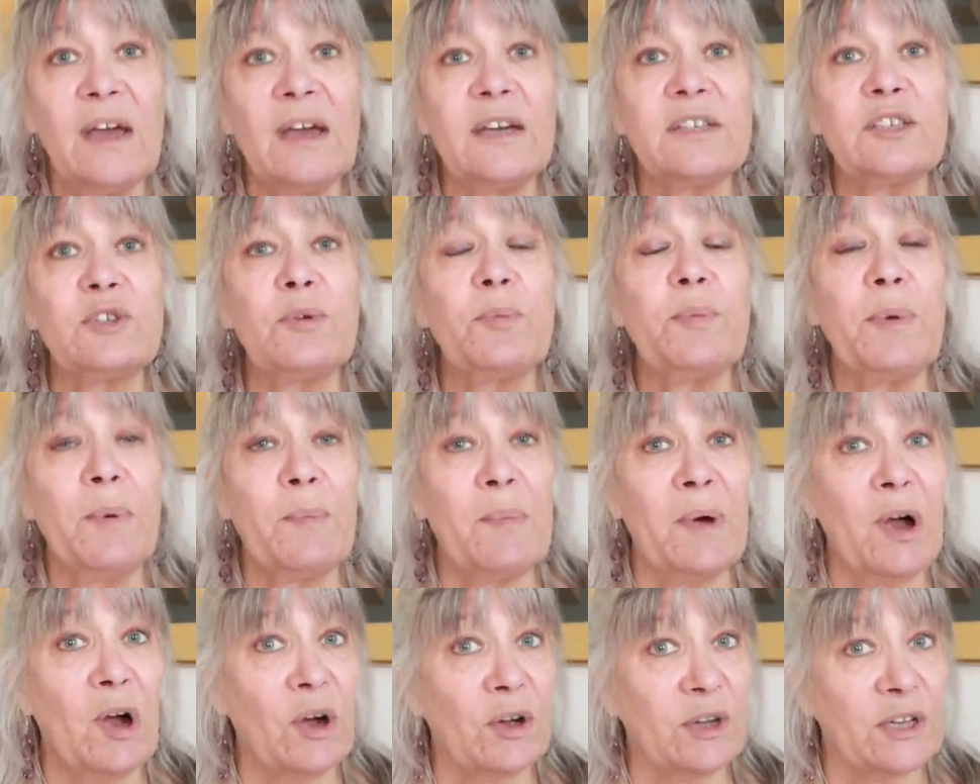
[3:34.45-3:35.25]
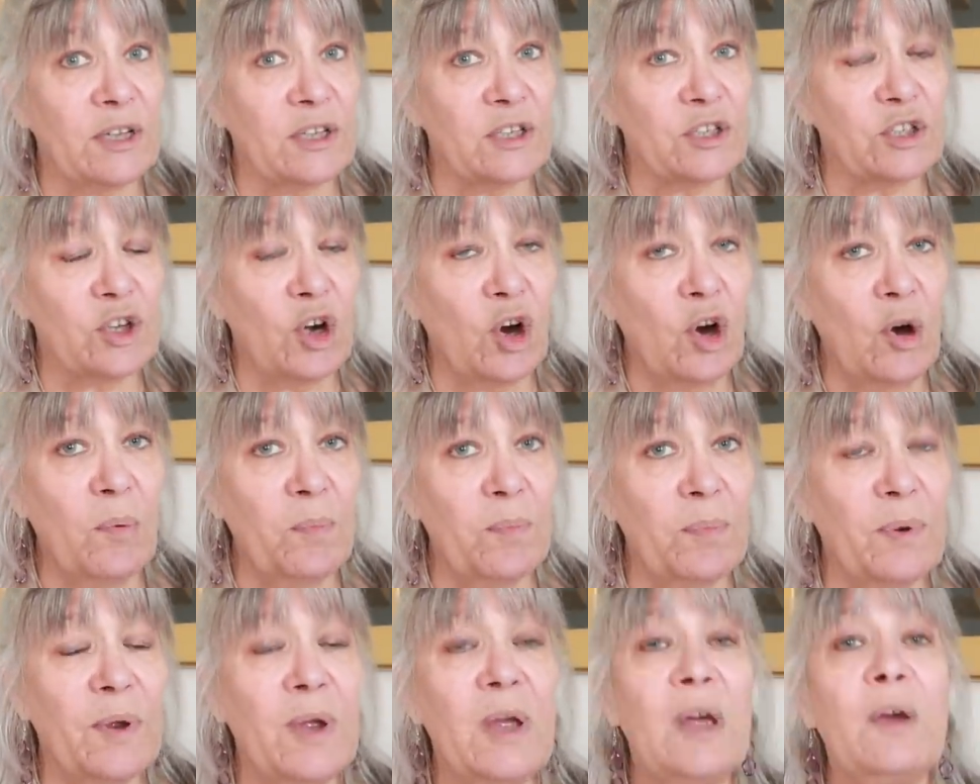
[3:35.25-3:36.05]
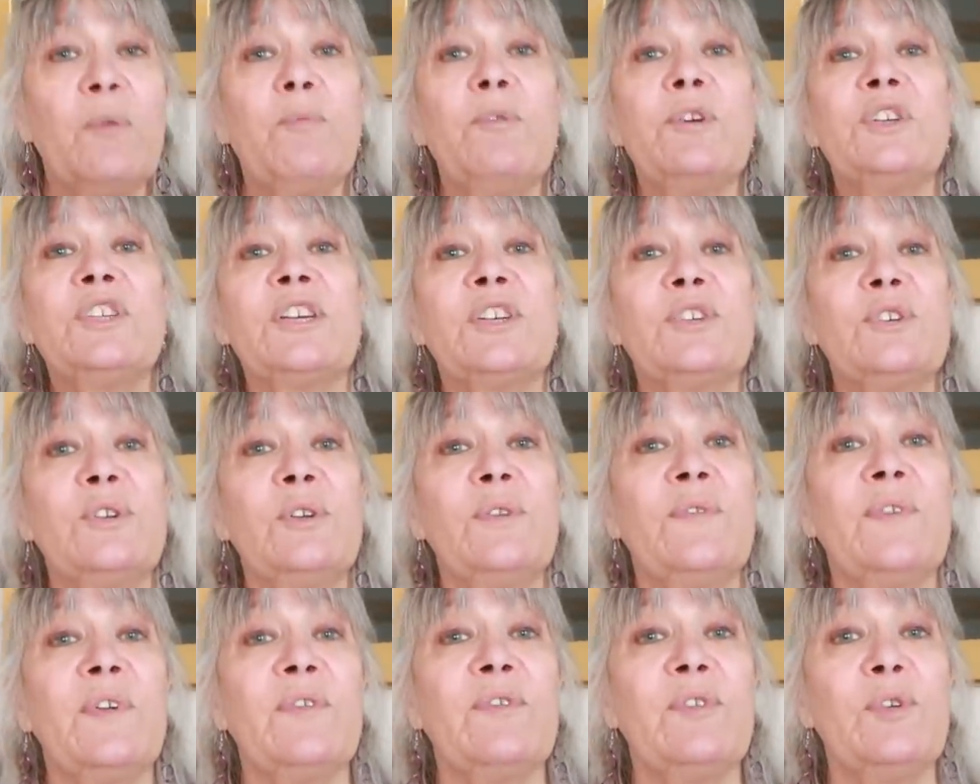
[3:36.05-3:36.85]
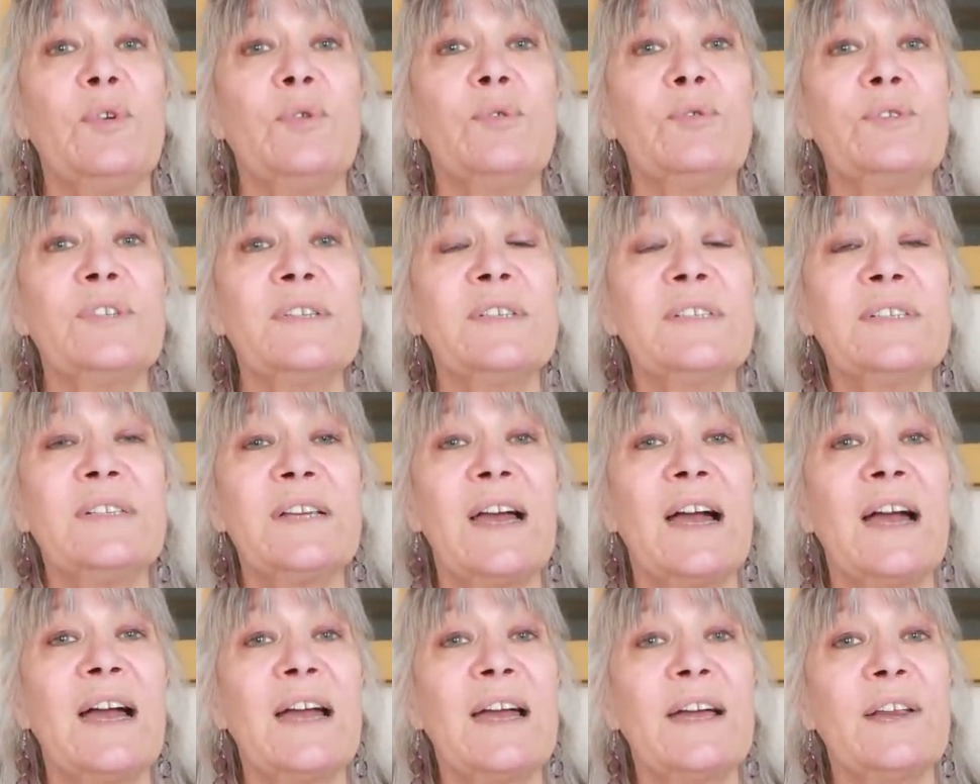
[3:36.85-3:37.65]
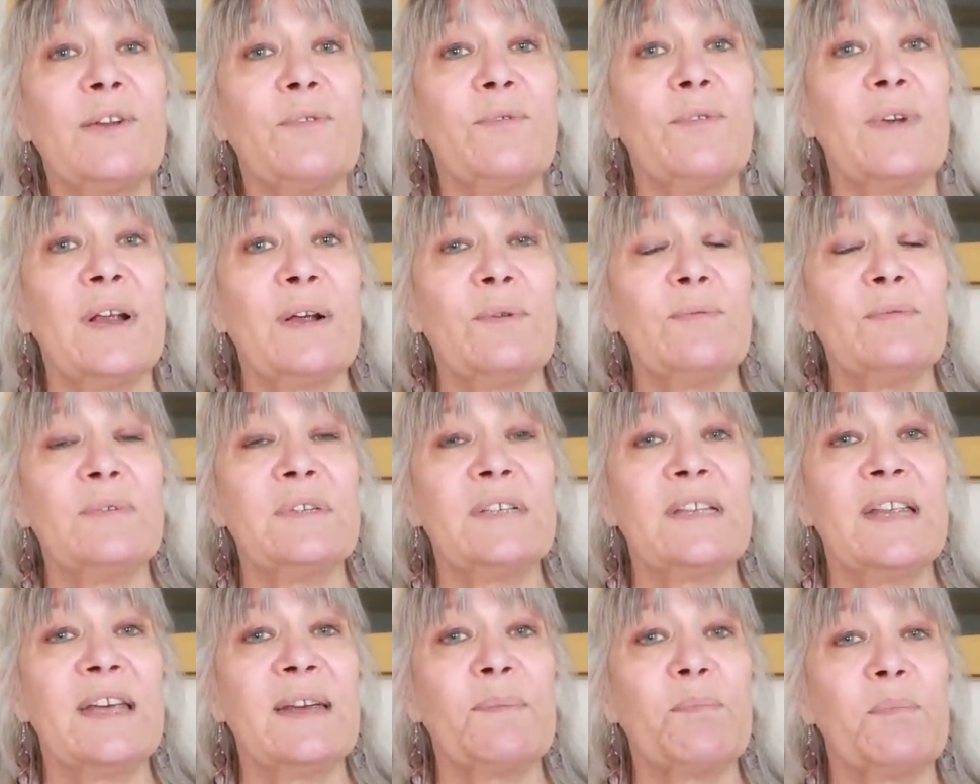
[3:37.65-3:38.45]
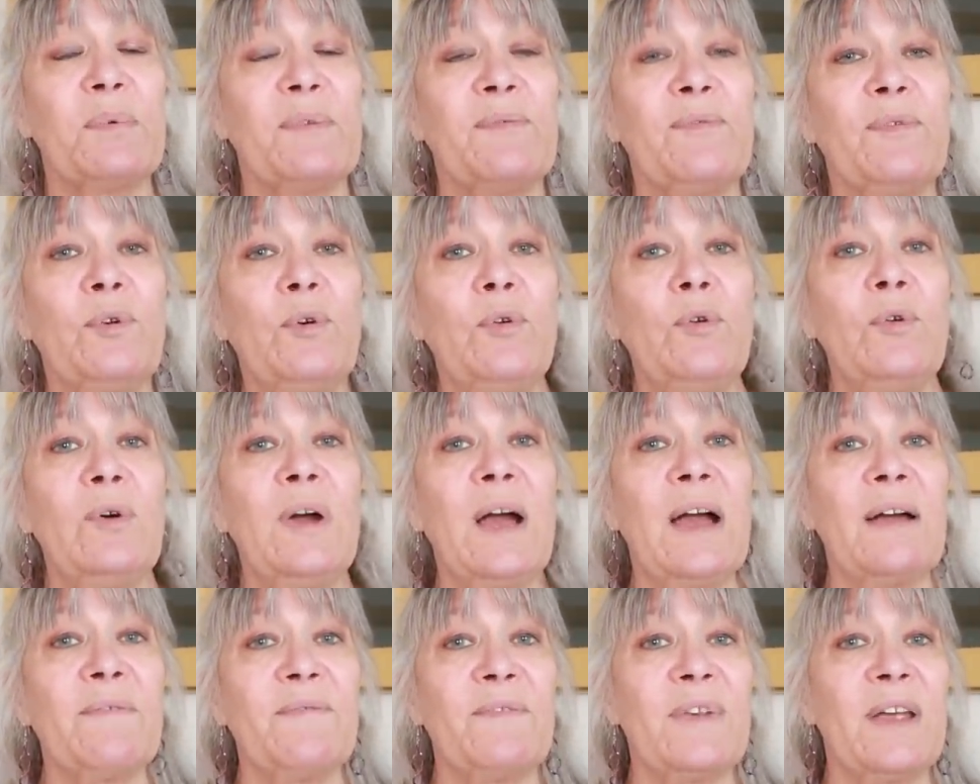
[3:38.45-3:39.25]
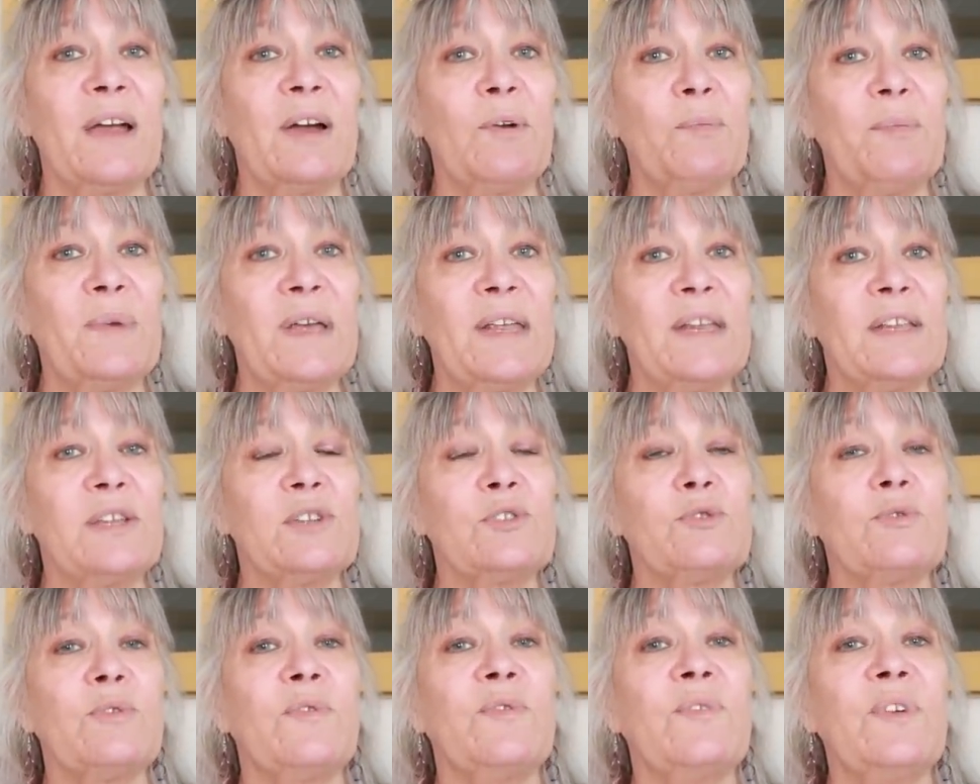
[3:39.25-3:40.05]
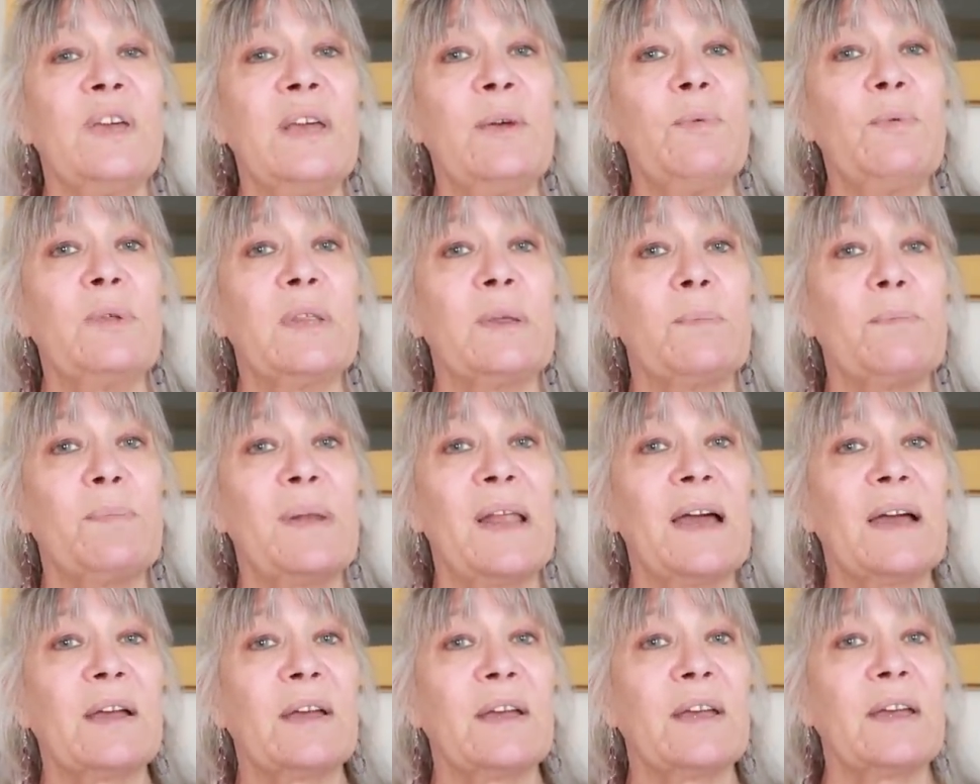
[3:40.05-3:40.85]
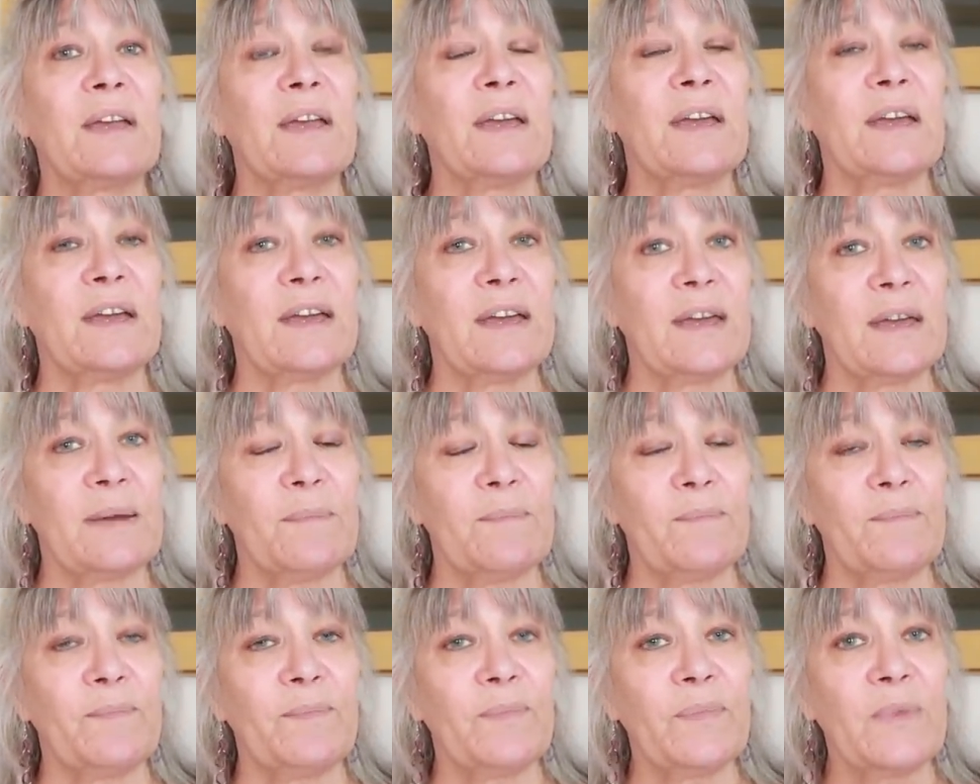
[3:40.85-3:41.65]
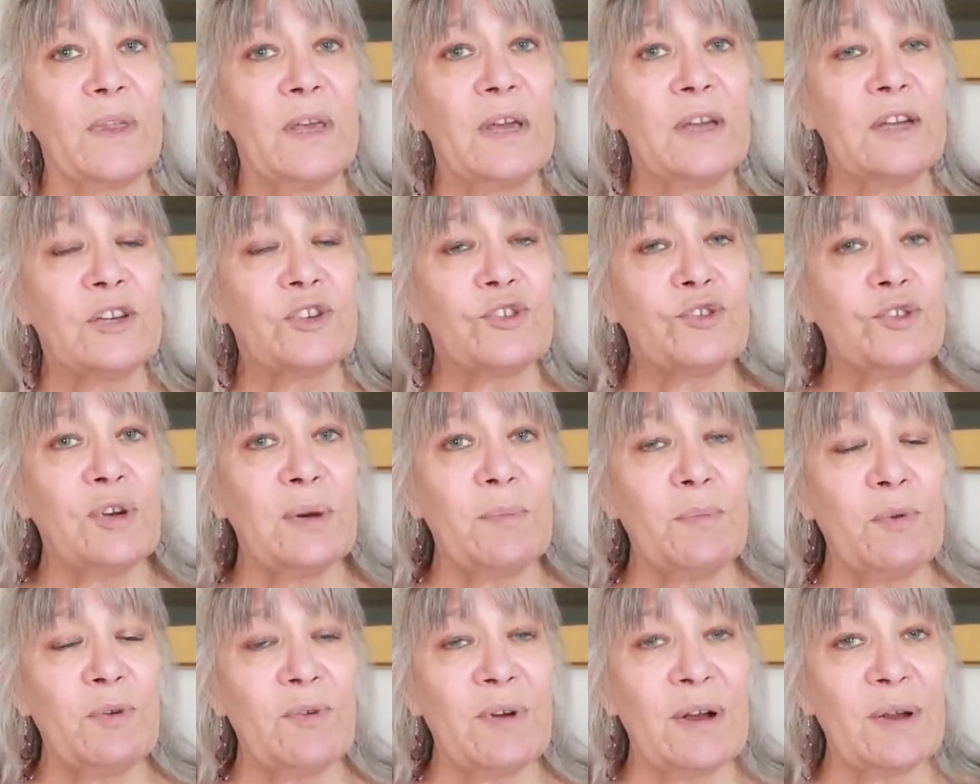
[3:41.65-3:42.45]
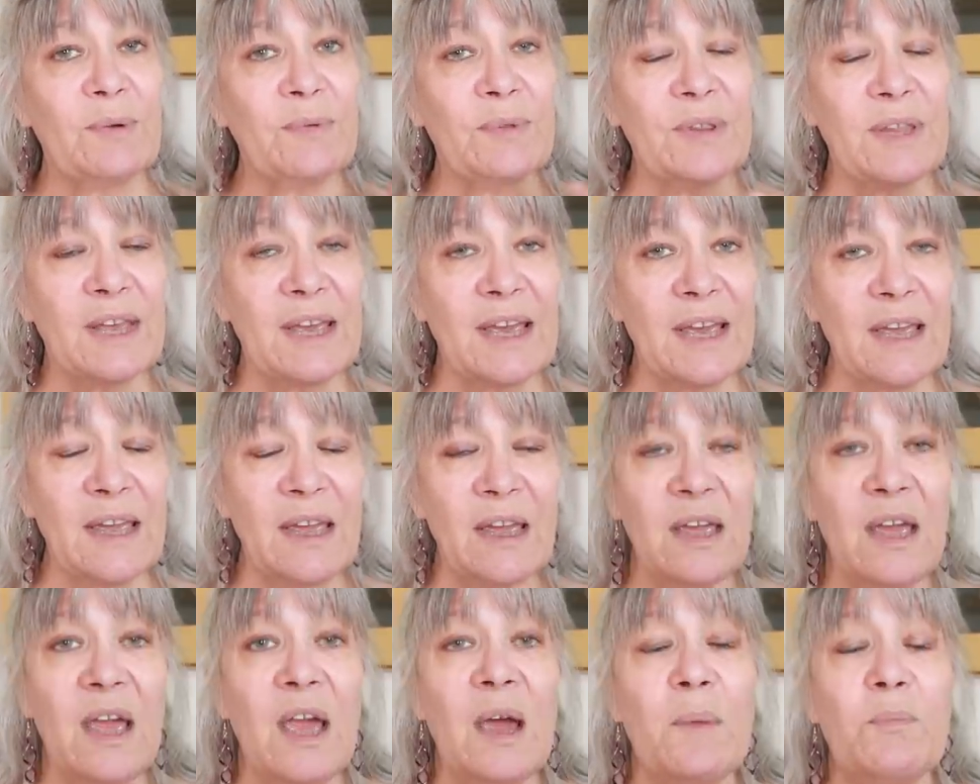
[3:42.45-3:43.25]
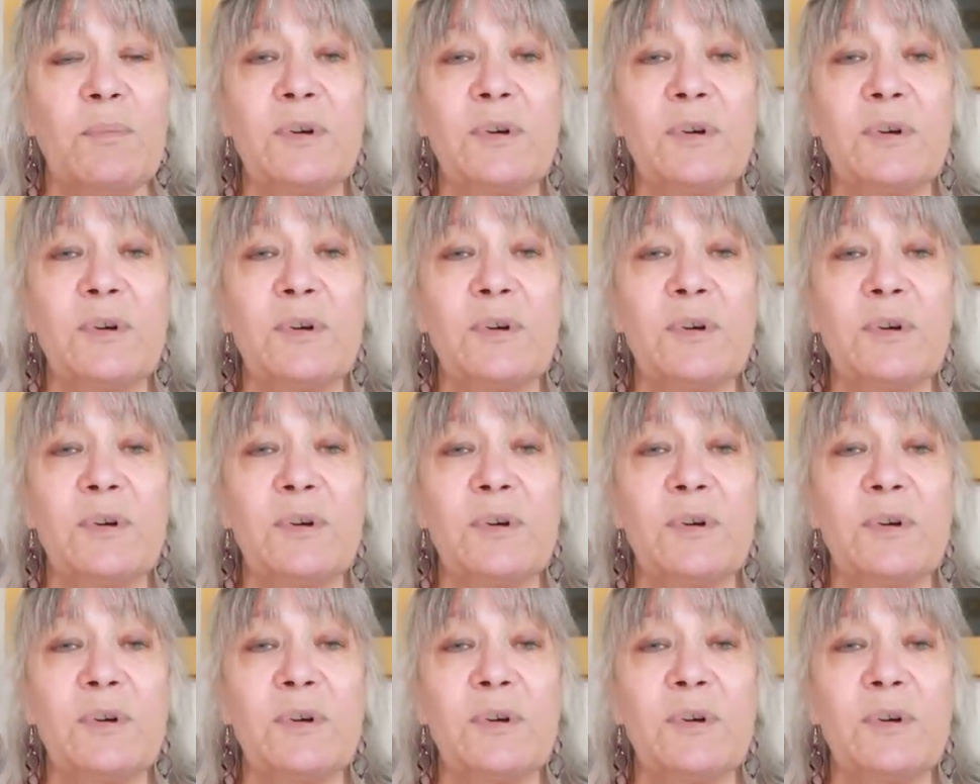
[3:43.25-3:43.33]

a supermarket top which I don't know if you've noticed, I had a round neck before, I've now made into a V with the black um, trim around there.